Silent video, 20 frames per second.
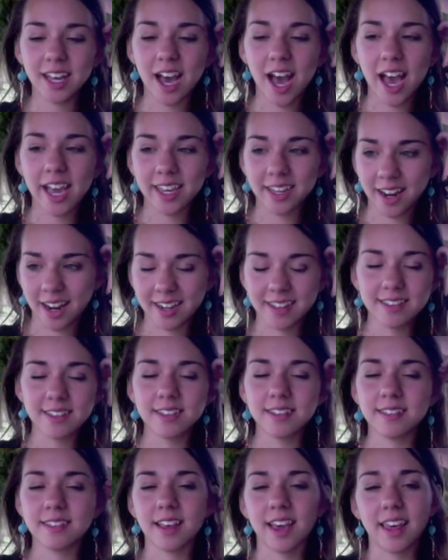I can
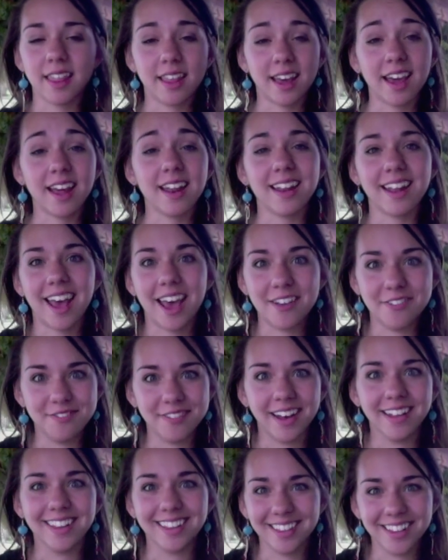honestly say that I
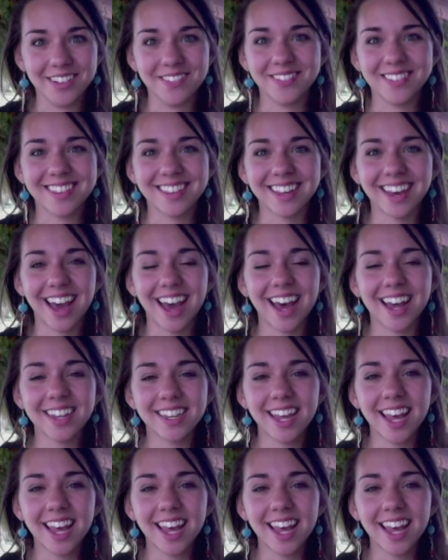fell in love with God.